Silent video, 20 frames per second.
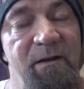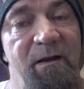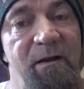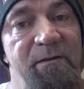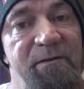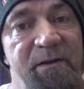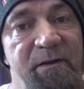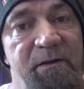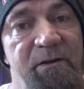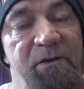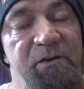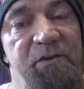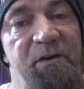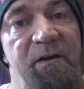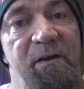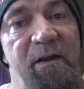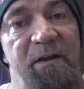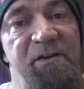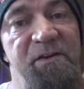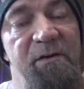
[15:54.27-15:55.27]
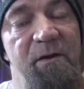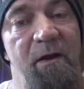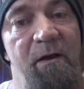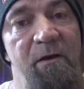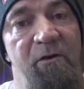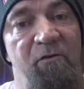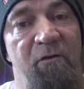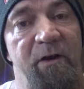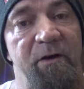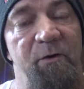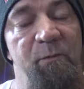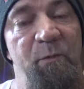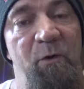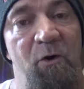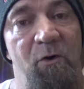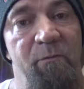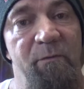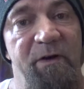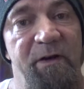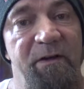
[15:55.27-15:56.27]
I think it has a greater
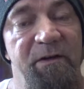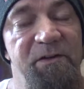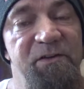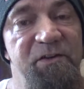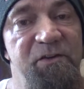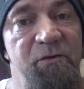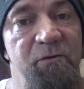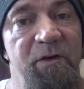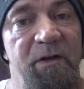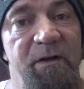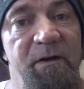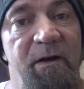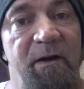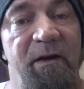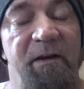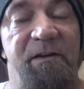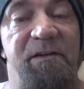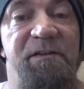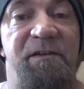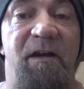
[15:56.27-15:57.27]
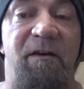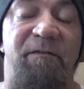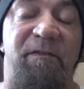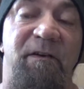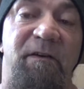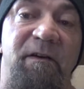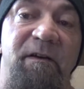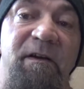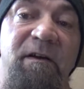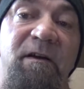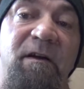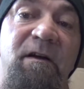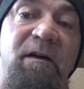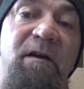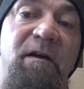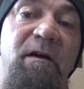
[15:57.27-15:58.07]
permanence to it, and it's definitely